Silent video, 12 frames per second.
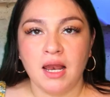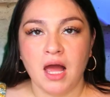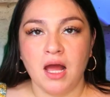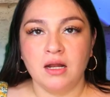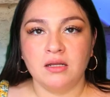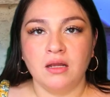
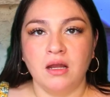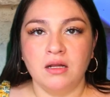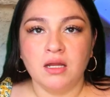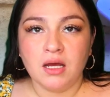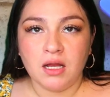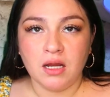La,
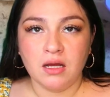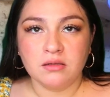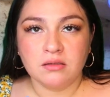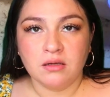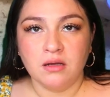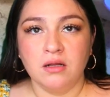la,
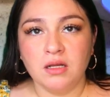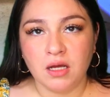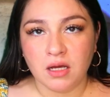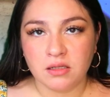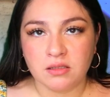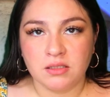la,
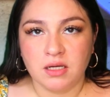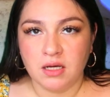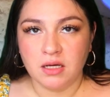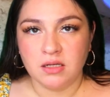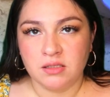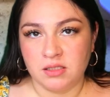da,
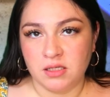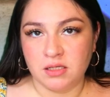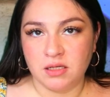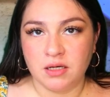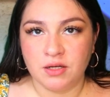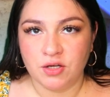da,
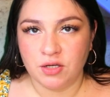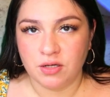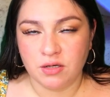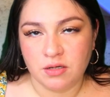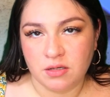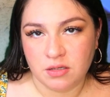da, da, da,
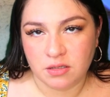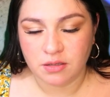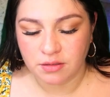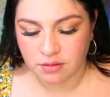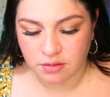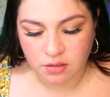da, da,
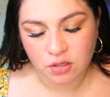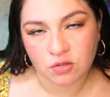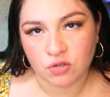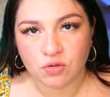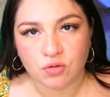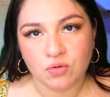da.
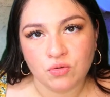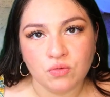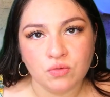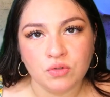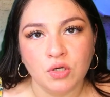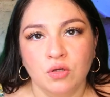Do,
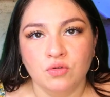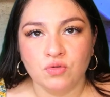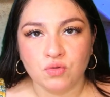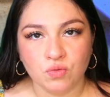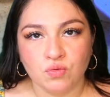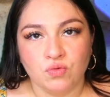
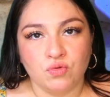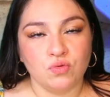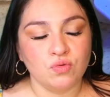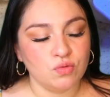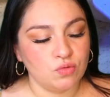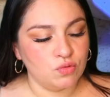do,
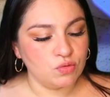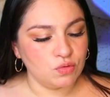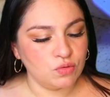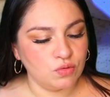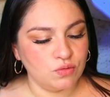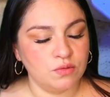do,
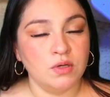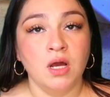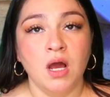do, do.